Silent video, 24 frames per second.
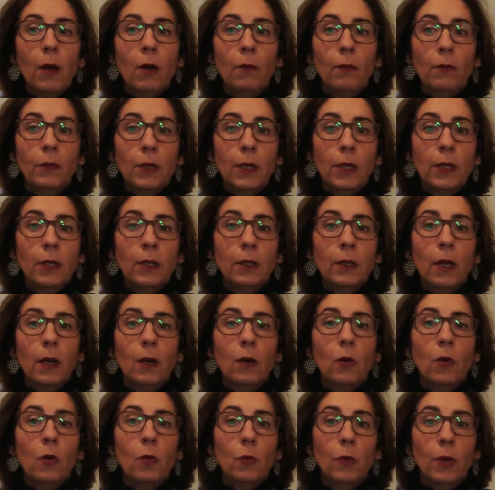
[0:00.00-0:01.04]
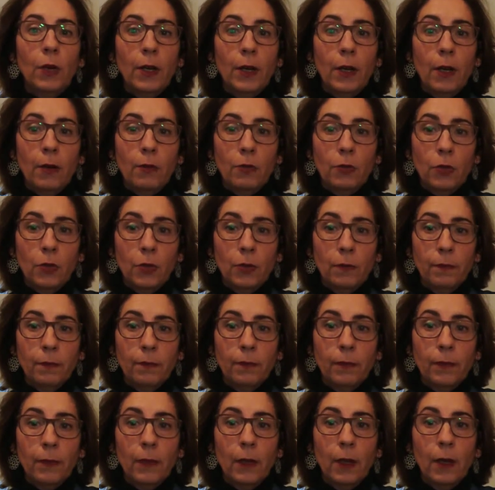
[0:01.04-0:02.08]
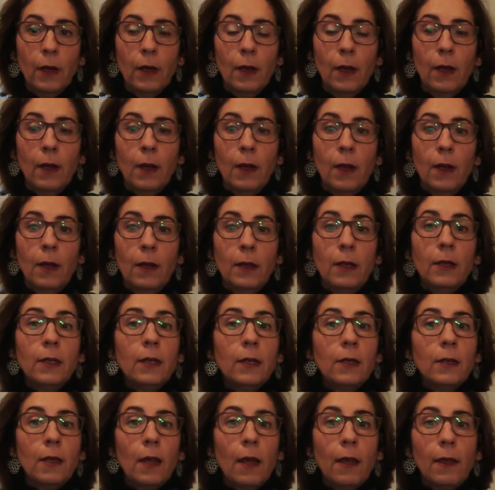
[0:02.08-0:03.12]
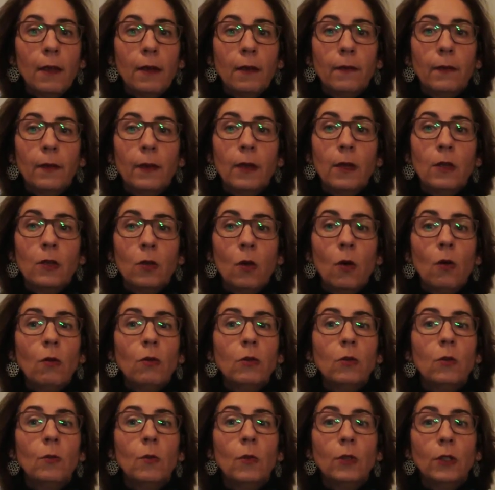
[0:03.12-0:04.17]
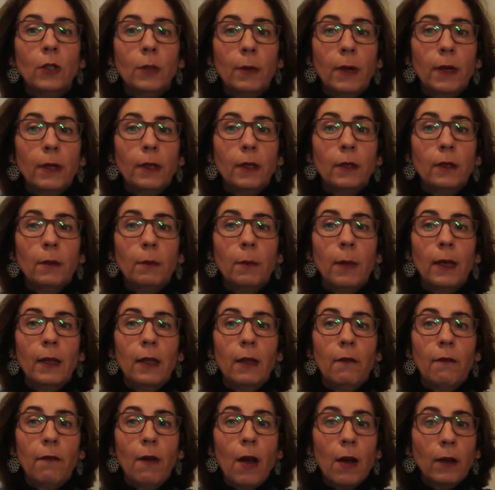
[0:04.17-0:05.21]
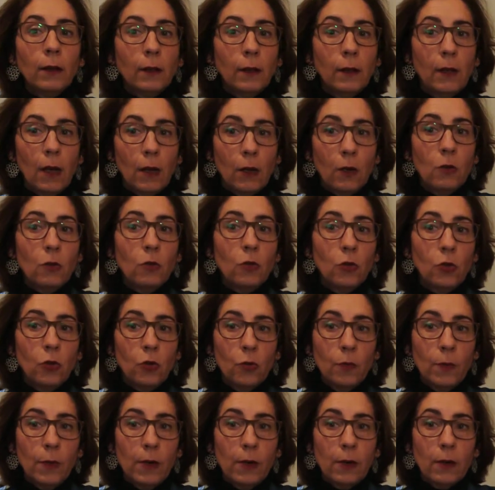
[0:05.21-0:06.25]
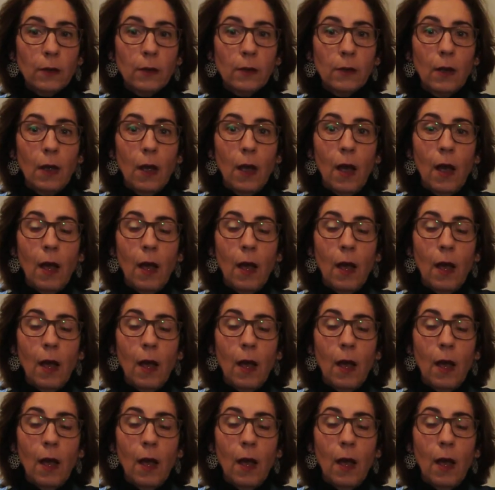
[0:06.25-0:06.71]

of digital communication. This study is also motivated by the fact that consumers